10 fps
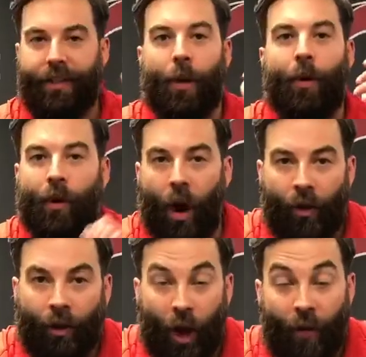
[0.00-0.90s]
elbow,
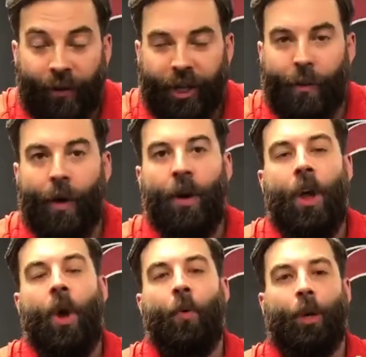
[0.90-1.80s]
golfer's elbow,
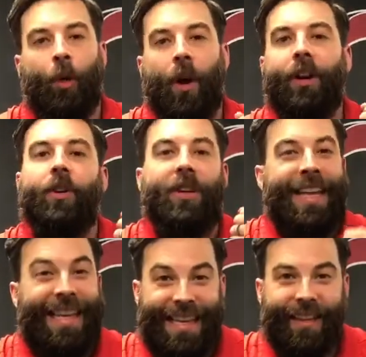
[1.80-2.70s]
we're gonna wanna do
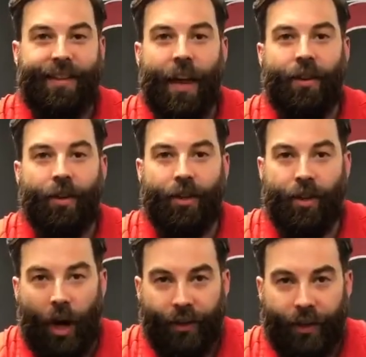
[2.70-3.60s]
eccentric
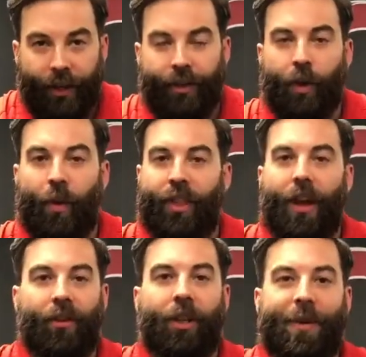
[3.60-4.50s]
strengthening. So what that
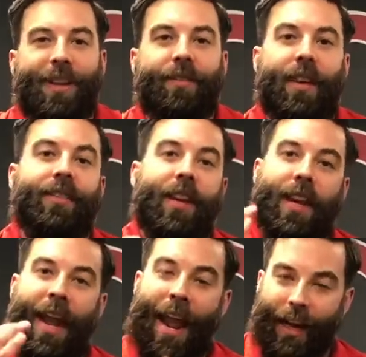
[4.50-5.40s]
really means, it's a
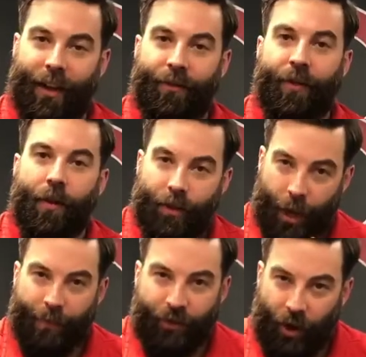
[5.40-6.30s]
negative
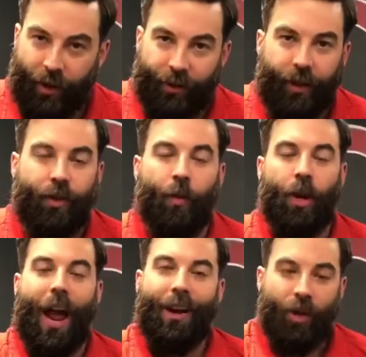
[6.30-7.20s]
type of strengthening. So we're
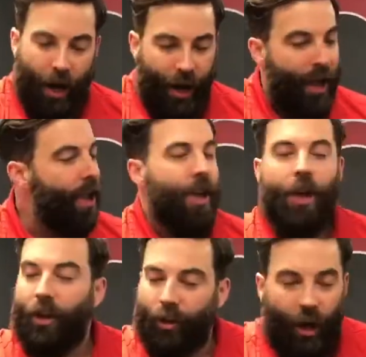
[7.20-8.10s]
not trying to
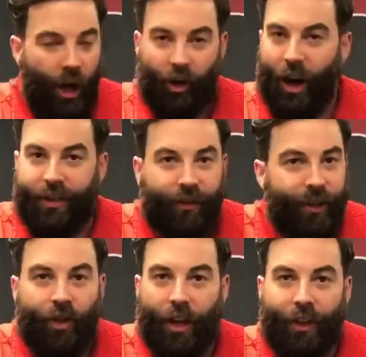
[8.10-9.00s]
aggressively
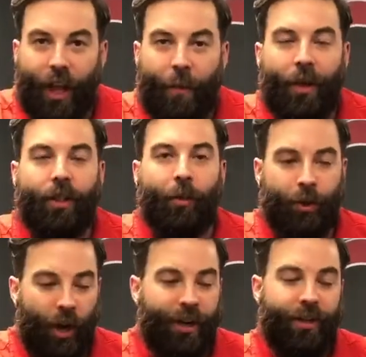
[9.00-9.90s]
strengthen that muscle. We're
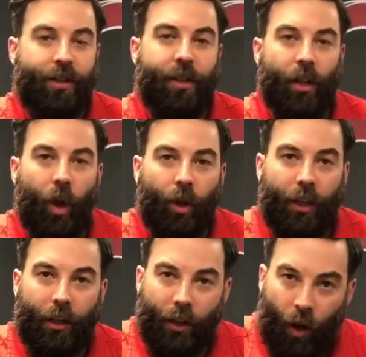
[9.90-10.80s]
trying to just slowly
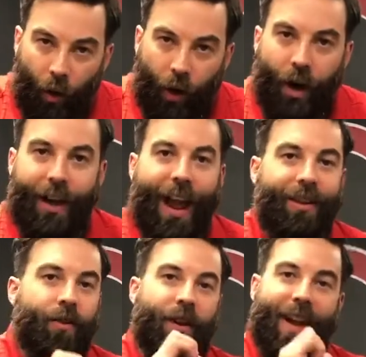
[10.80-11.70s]
lower and
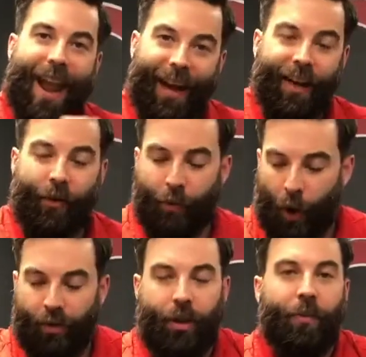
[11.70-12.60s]
do a negative
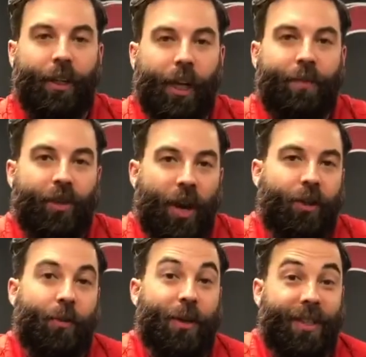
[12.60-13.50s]
approach to build up strength
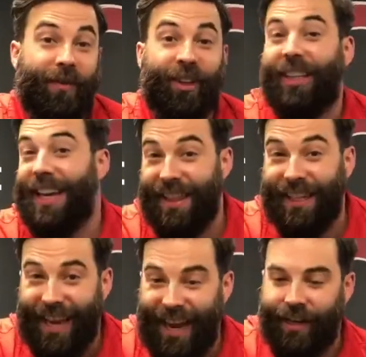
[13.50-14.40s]
specifically in the
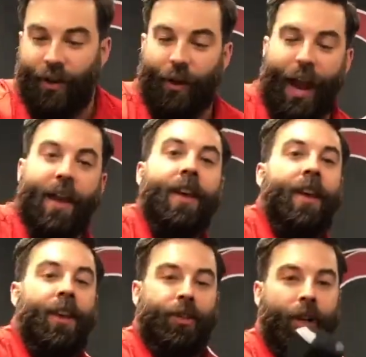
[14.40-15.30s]
tendon, okay?
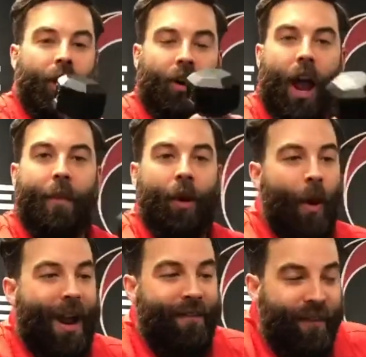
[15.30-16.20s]
So you're gonna grab your
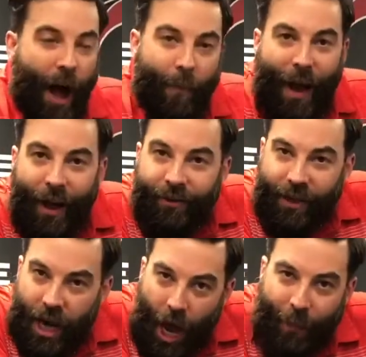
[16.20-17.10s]
weight, 5 pounds,
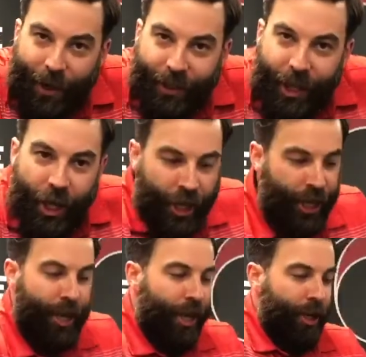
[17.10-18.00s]
not a big deal.
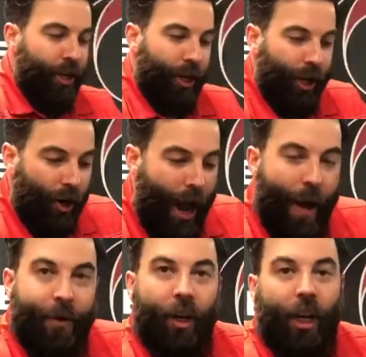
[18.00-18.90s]
You're gonna
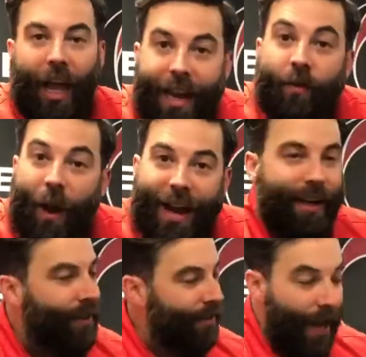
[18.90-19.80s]
grab your light weight,
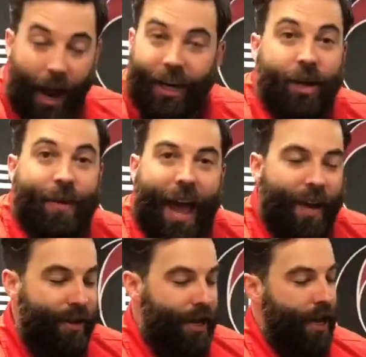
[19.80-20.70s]
it does not need to be
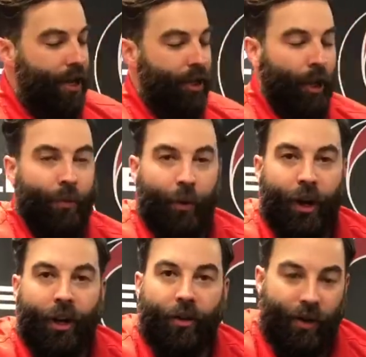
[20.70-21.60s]
heavy. You're gonna
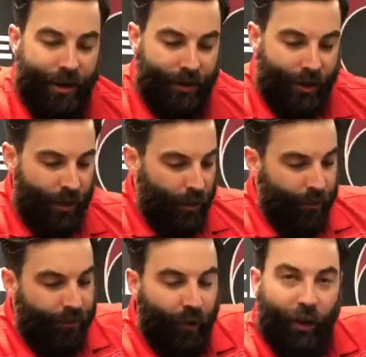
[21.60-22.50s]
bring your wrist into a
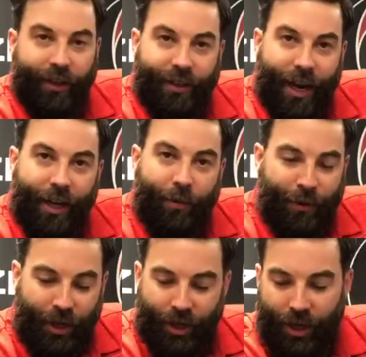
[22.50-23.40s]
full extended
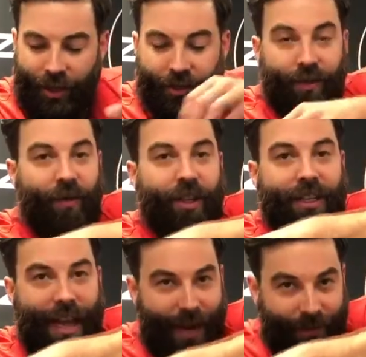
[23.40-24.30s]
position. This is for the
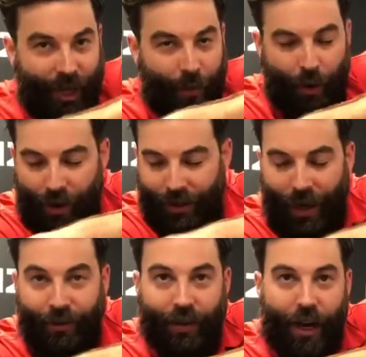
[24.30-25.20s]
tennis elbow on the
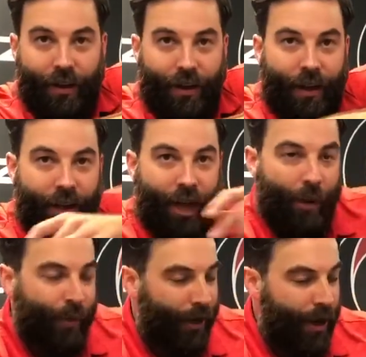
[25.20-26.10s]
outside of the
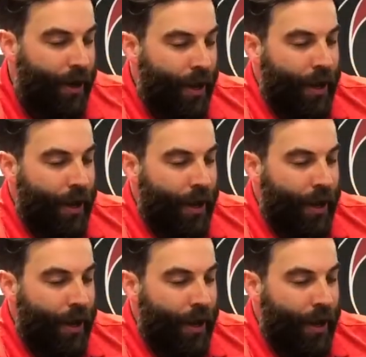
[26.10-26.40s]
elbow here.